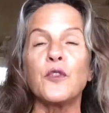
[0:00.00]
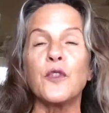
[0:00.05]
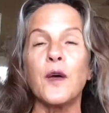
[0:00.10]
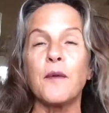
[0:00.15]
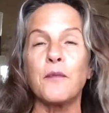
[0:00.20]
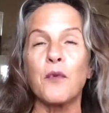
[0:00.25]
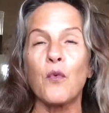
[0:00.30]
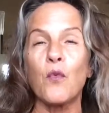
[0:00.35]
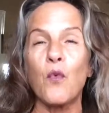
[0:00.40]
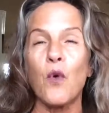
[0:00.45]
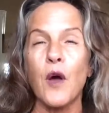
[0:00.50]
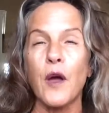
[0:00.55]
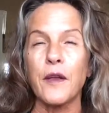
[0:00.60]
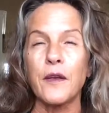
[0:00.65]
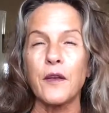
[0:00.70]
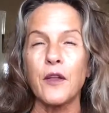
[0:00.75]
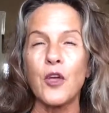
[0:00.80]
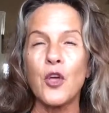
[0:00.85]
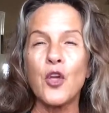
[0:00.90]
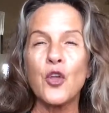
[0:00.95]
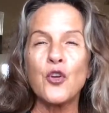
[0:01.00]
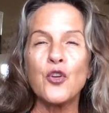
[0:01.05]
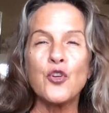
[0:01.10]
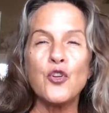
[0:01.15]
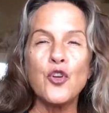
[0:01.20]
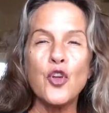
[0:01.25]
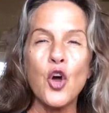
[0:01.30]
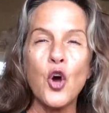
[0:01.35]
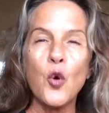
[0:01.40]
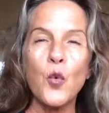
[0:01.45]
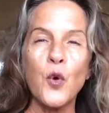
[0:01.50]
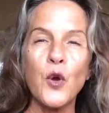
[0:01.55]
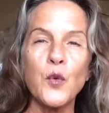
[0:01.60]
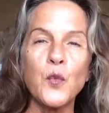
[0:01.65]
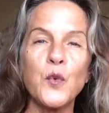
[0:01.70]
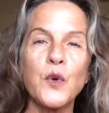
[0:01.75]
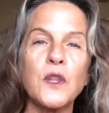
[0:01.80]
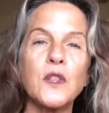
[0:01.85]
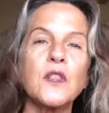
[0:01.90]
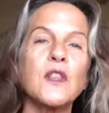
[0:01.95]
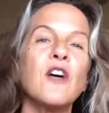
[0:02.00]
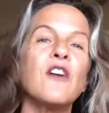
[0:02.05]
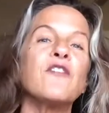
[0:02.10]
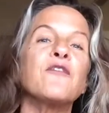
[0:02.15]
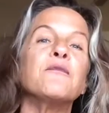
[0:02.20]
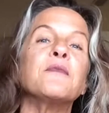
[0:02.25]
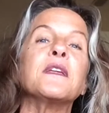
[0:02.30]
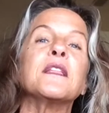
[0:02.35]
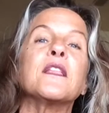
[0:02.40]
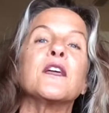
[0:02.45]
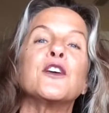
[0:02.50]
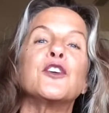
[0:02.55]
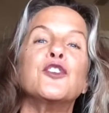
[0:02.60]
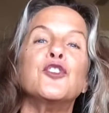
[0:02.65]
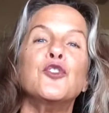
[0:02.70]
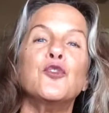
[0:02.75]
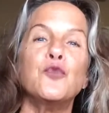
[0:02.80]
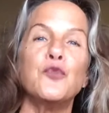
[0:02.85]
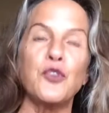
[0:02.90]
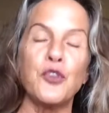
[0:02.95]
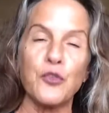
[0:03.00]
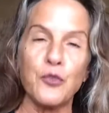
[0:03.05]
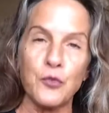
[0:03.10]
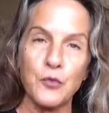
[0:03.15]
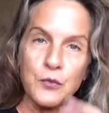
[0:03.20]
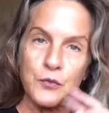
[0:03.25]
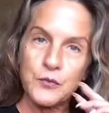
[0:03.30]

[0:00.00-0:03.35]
Number one, no one will love me like you do.